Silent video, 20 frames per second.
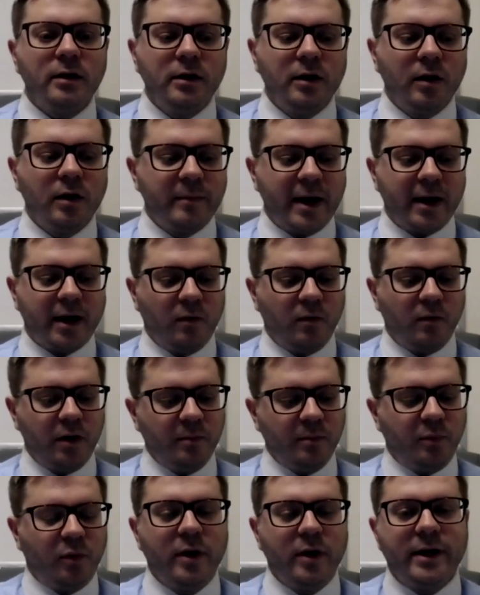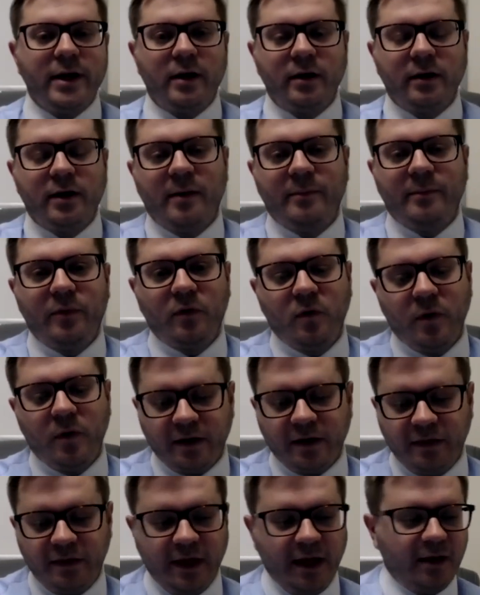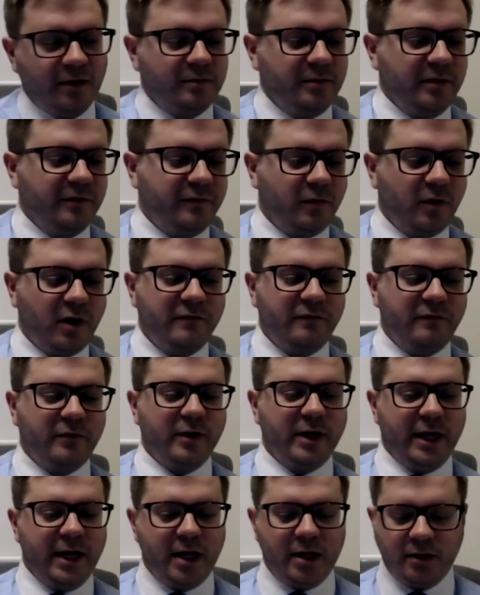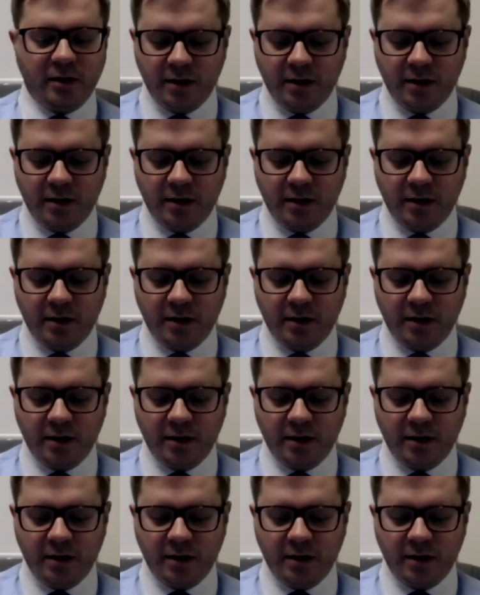Mac, I want to point out a couple quick things before I forget.